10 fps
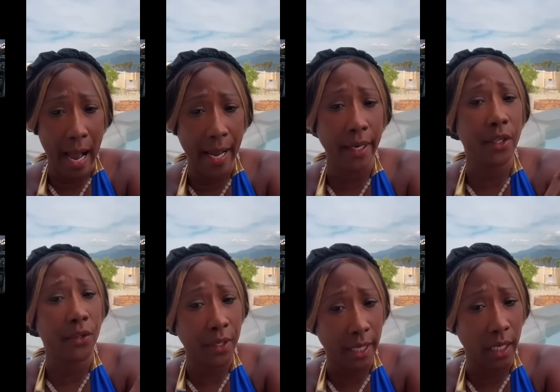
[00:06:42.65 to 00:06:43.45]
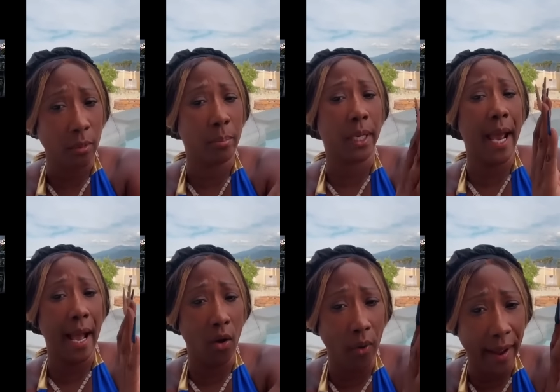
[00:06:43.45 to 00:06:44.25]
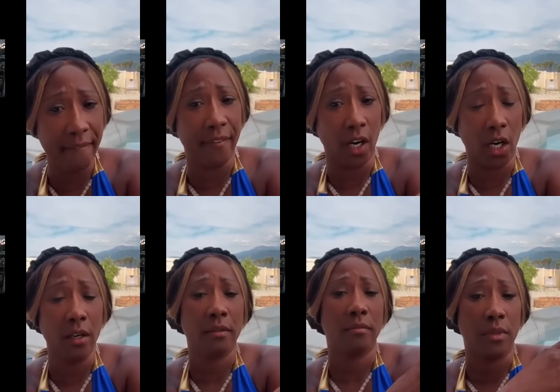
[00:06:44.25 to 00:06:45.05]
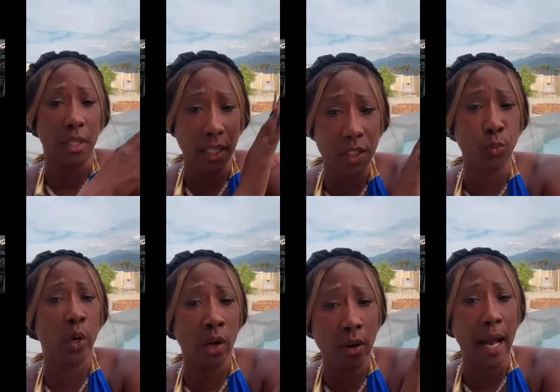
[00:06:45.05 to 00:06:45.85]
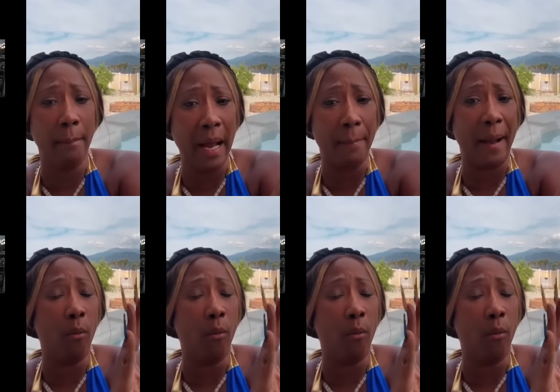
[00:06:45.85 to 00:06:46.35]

I agree, but however, this will come up.